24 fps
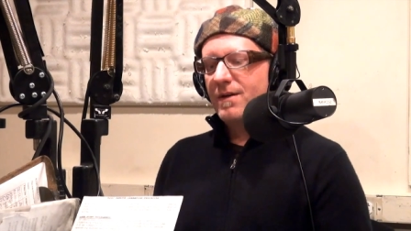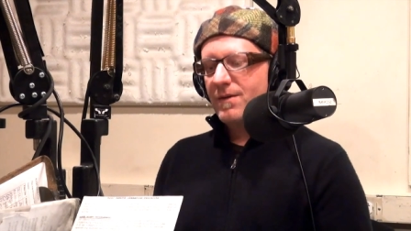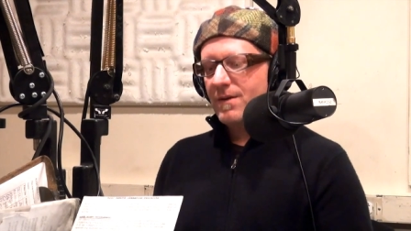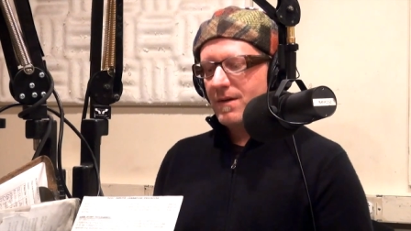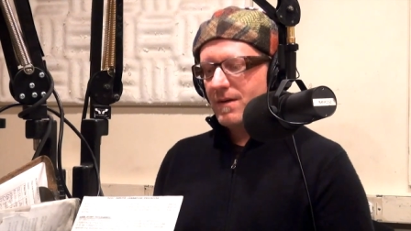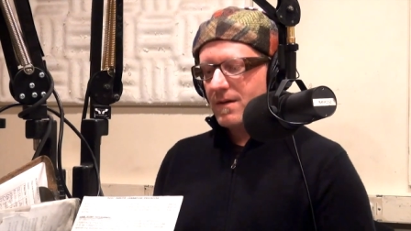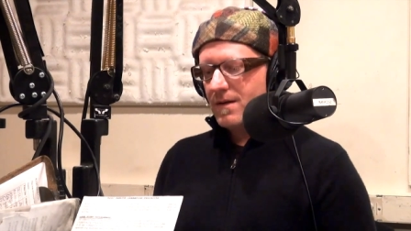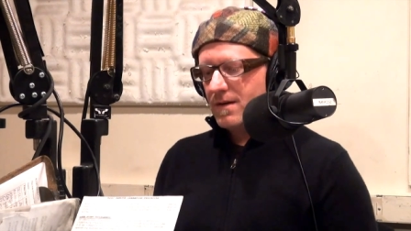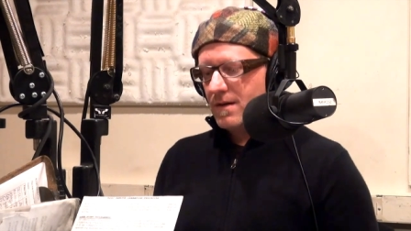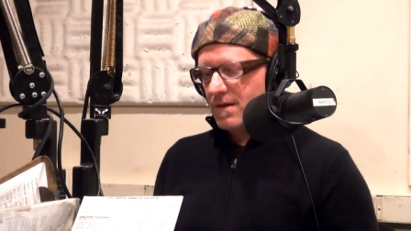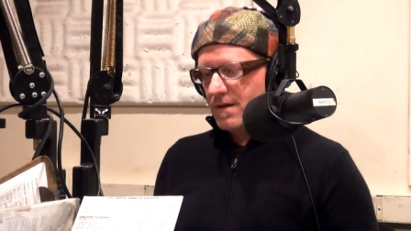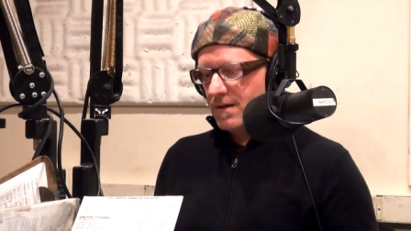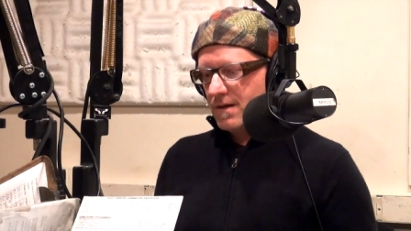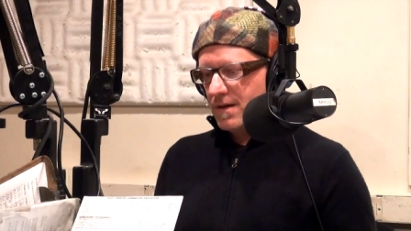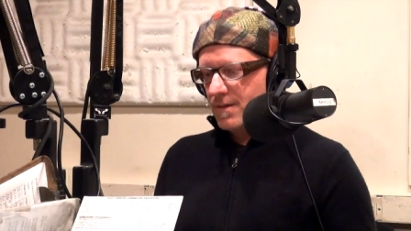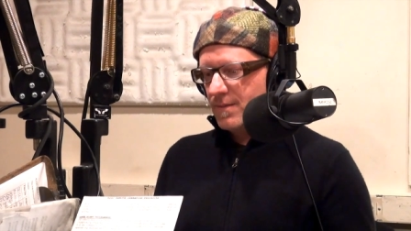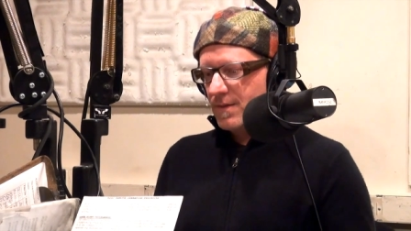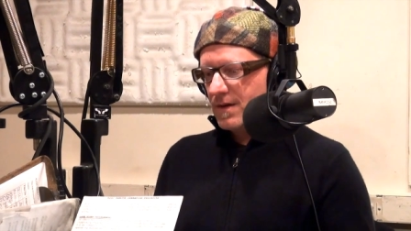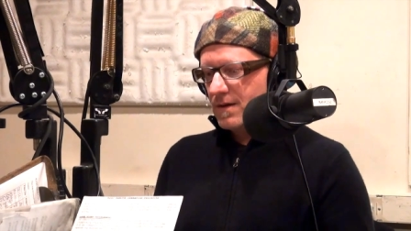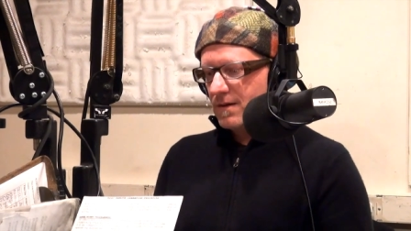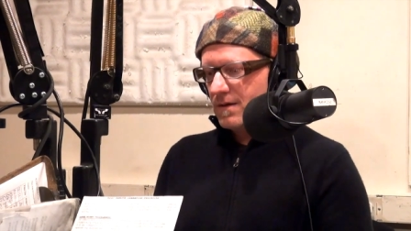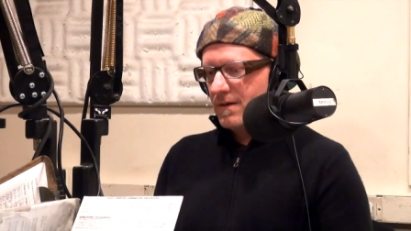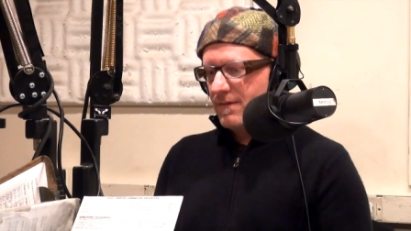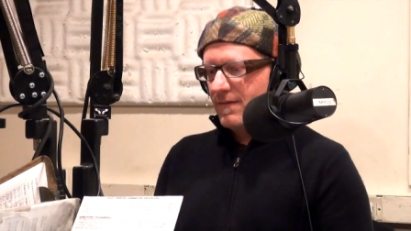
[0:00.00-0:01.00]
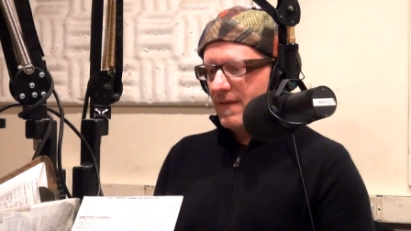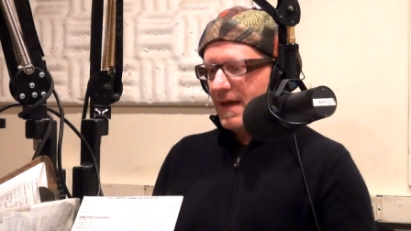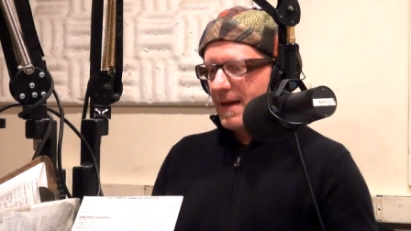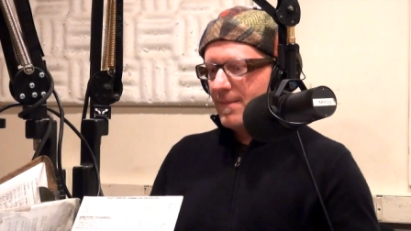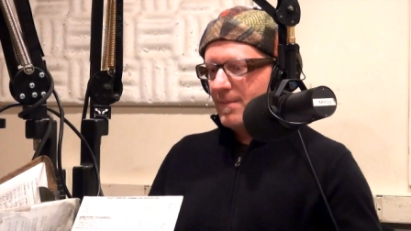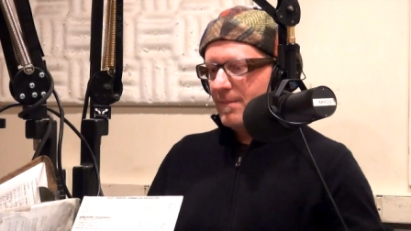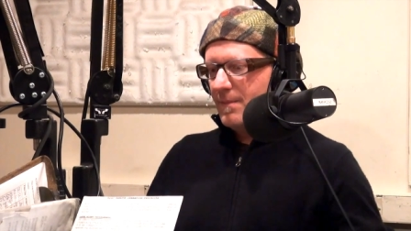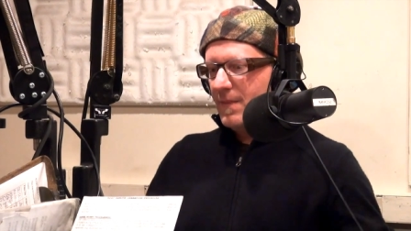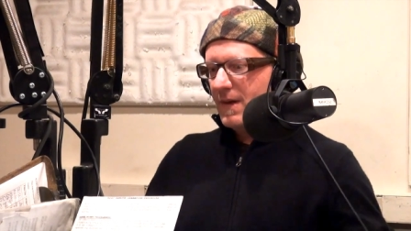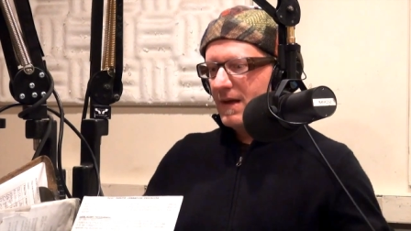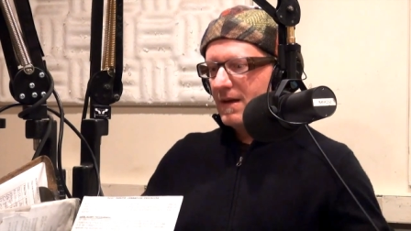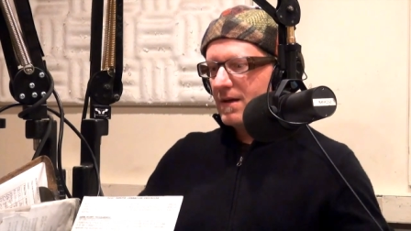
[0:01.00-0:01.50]
you're in in the middle of
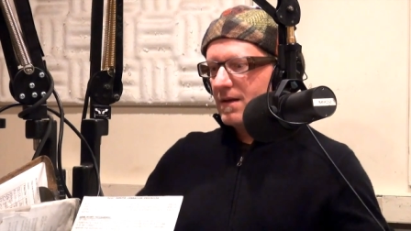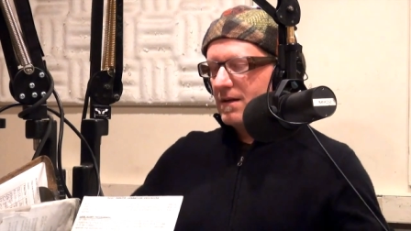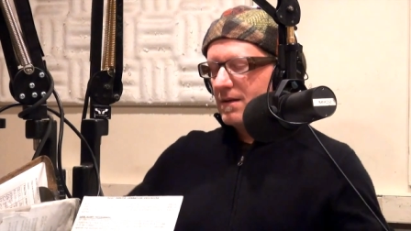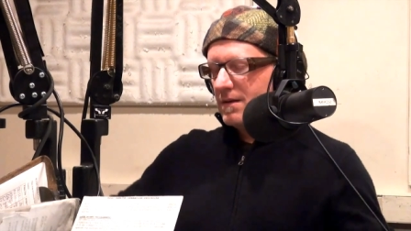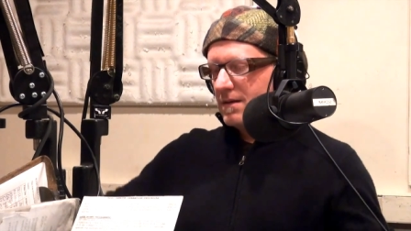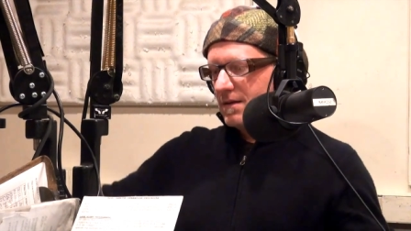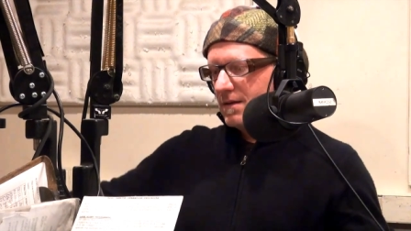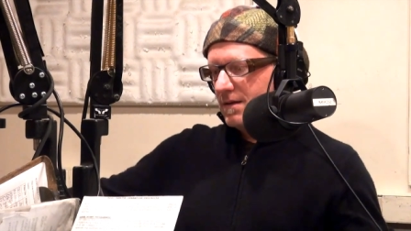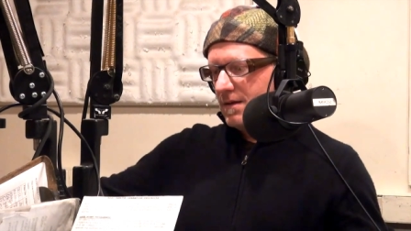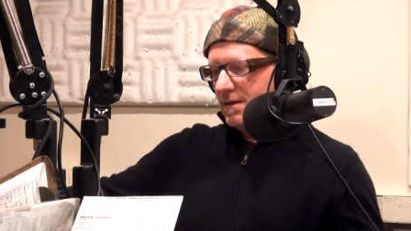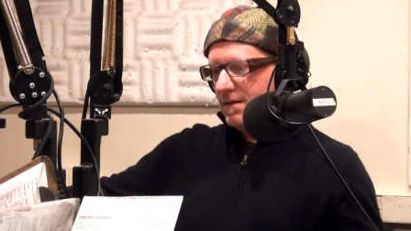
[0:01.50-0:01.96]
that big